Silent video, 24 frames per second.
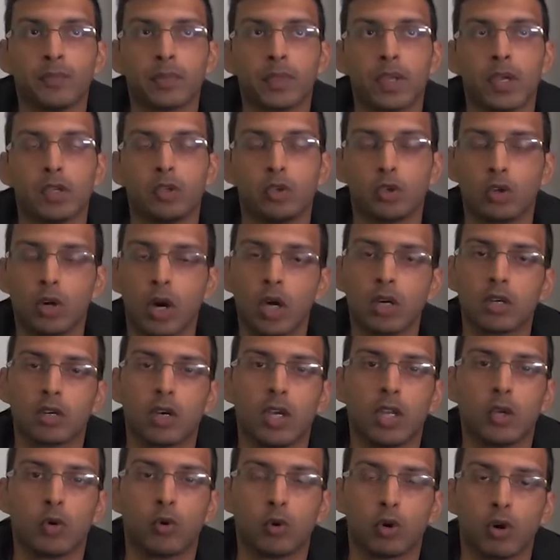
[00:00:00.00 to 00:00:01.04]
You can't
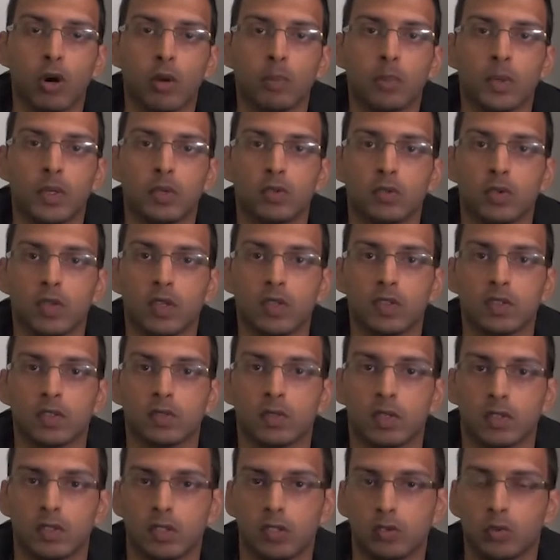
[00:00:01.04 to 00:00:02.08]
really crop into this
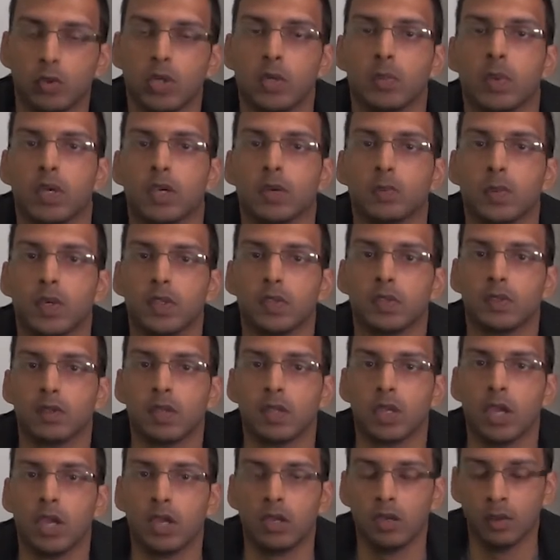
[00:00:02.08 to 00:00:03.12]
because it's 20 megapixel
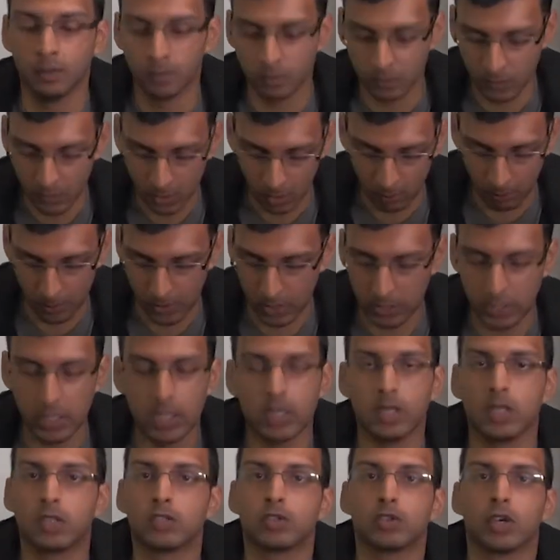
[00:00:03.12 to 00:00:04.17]
again, but again
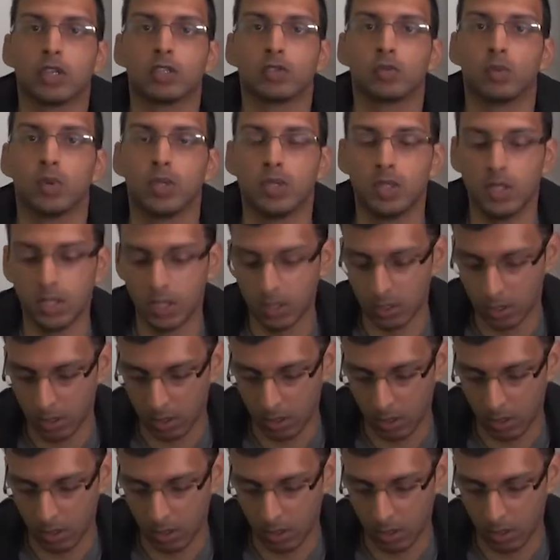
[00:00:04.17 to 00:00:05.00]
it's trustworthy.